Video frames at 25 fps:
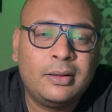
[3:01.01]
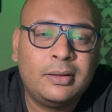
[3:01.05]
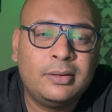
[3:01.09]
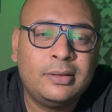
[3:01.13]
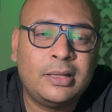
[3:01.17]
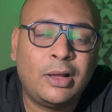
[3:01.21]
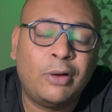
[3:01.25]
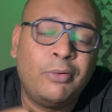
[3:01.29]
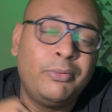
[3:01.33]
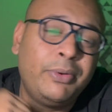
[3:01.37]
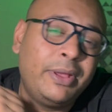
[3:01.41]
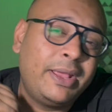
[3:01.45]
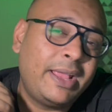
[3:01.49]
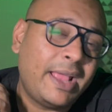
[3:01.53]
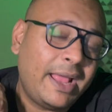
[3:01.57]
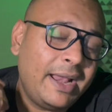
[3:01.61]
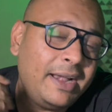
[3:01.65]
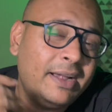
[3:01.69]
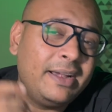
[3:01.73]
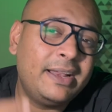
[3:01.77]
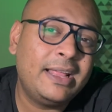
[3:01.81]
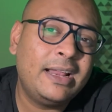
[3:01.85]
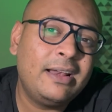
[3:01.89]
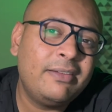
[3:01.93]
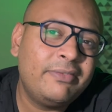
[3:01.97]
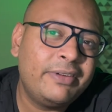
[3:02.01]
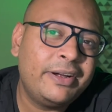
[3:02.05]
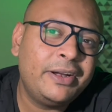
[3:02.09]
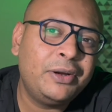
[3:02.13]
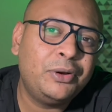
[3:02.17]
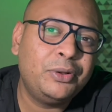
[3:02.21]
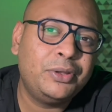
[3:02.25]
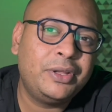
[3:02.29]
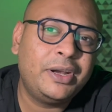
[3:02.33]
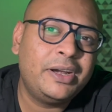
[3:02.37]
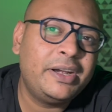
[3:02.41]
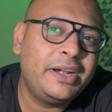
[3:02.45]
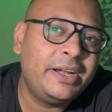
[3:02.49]
Now we can delve into
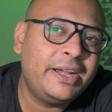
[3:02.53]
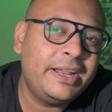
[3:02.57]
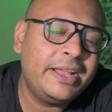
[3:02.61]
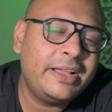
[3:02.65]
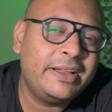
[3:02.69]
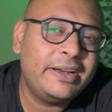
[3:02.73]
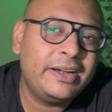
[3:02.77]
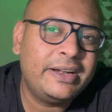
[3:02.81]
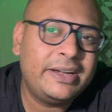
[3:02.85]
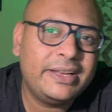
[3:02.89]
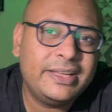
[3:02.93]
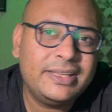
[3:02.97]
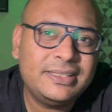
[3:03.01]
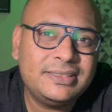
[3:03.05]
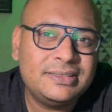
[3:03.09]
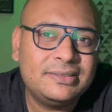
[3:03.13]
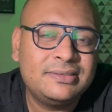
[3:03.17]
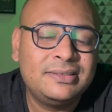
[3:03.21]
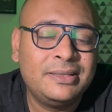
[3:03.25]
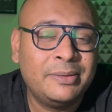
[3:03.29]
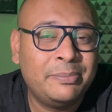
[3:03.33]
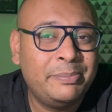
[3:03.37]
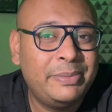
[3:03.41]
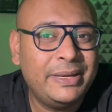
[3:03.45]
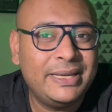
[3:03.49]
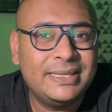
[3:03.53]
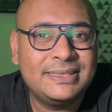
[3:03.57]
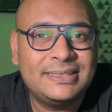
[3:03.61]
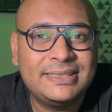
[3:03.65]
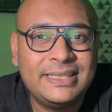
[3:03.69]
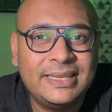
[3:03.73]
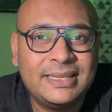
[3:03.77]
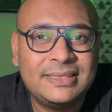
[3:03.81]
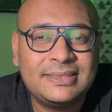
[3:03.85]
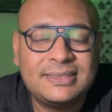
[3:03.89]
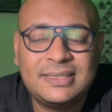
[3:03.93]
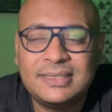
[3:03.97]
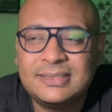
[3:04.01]
the nitty-gritties, the
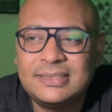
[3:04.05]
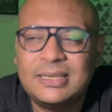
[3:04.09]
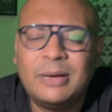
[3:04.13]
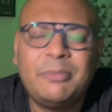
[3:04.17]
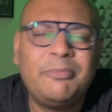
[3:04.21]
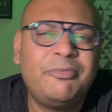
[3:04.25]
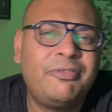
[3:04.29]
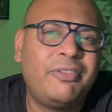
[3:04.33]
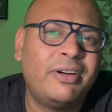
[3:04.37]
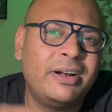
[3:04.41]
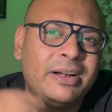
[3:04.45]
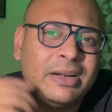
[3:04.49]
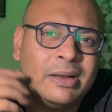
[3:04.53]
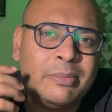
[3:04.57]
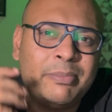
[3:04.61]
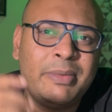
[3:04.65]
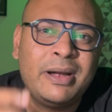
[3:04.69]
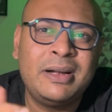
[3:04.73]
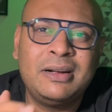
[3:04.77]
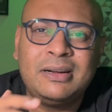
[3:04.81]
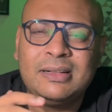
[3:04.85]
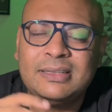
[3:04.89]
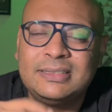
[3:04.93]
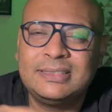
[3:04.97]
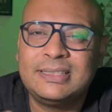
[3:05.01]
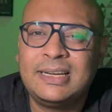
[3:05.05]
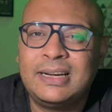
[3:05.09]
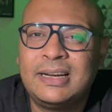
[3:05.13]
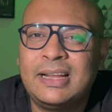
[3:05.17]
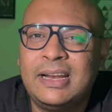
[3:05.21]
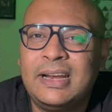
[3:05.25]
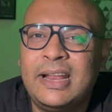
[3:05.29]
basics, some fundamentals that can